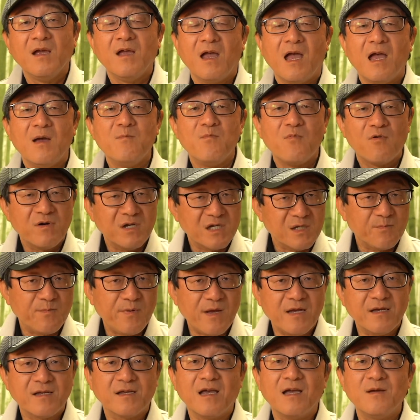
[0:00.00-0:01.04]
and more
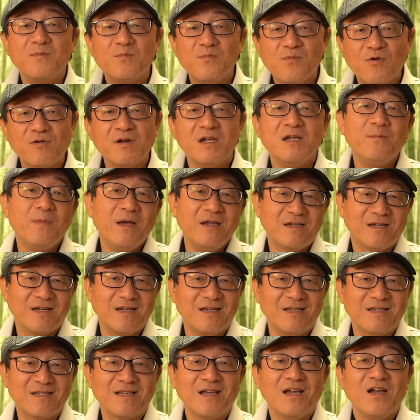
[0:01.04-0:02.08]
spec and more
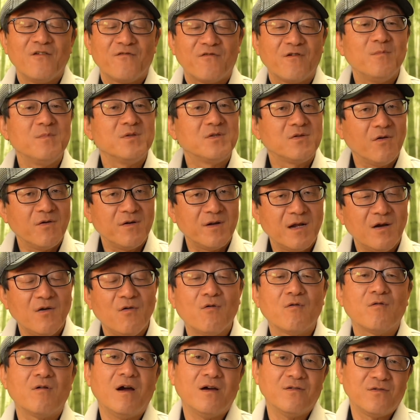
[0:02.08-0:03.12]
images from Toyota
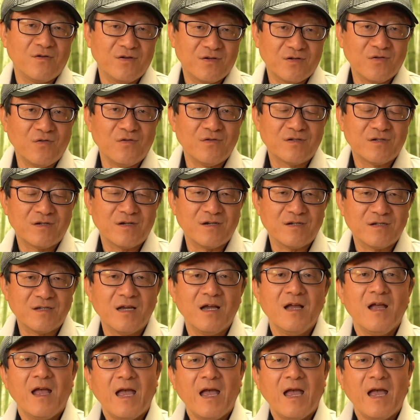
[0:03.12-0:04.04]
or other sources.